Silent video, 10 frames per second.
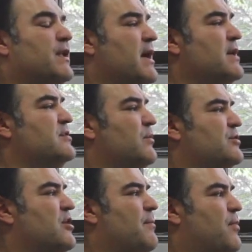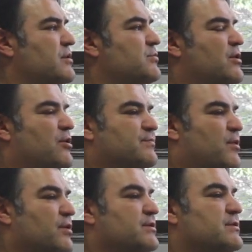Yeah, so we time box, we cost
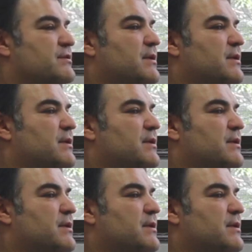box.